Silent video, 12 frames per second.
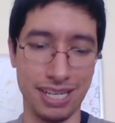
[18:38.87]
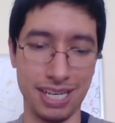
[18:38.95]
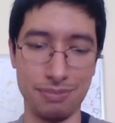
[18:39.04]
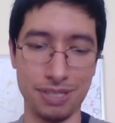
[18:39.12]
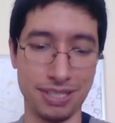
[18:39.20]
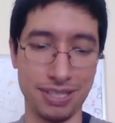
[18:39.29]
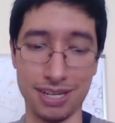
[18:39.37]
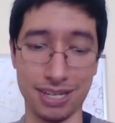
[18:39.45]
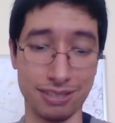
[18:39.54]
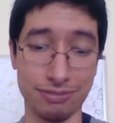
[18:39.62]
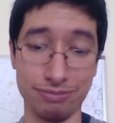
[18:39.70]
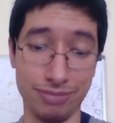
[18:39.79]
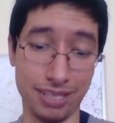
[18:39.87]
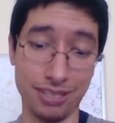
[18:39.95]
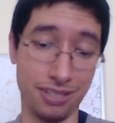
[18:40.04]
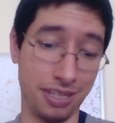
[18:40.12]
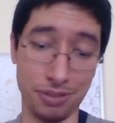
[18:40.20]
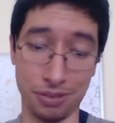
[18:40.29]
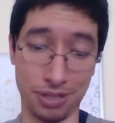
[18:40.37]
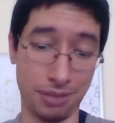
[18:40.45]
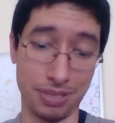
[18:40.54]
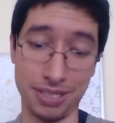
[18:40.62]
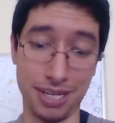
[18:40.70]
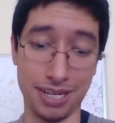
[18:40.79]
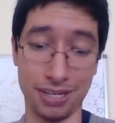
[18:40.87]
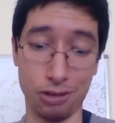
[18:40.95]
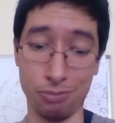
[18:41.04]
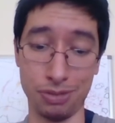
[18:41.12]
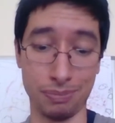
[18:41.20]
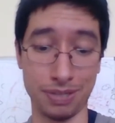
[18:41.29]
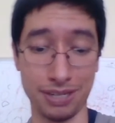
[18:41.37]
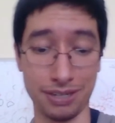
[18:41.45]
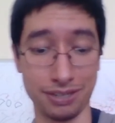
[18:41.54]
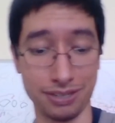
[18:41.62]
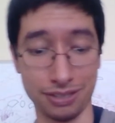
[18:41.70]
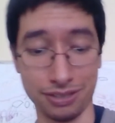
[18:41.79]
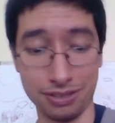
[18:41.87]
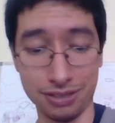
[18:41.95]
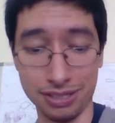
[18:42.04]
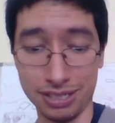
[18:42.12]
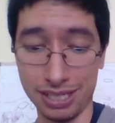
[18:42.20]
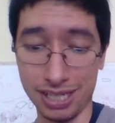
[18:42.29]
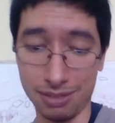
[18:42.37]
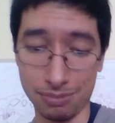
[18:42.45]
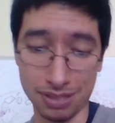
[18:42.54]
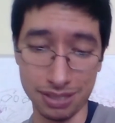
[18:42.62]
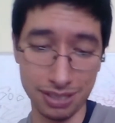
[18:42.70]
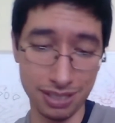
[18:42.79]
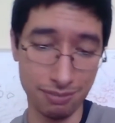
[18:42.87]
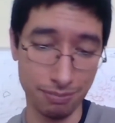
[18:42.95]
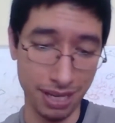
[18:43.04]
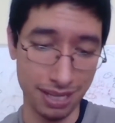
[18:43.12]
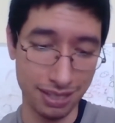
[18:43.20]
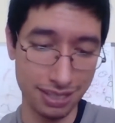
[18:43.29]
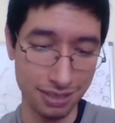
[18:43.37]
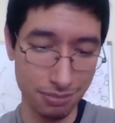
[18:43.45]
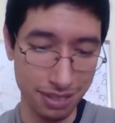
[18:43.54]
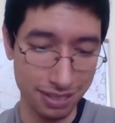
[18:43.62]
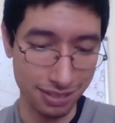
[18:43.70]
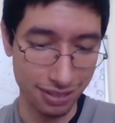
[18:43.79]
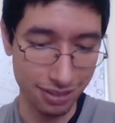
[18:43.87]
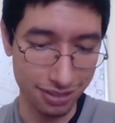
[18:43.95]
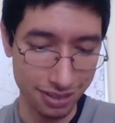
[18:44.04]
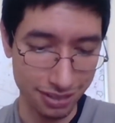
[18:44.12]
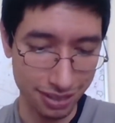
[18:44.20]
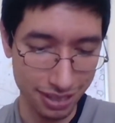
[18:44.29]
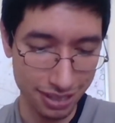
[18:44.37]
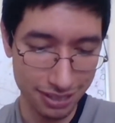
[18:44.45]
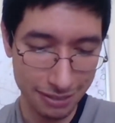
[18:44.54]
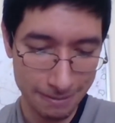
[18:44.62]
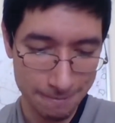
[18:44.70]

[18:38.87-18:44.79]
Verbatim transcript: I'm just talking. That's all I'm doing. I'm just talking, opening up cards. So I am good. Man, these some of these cards are not.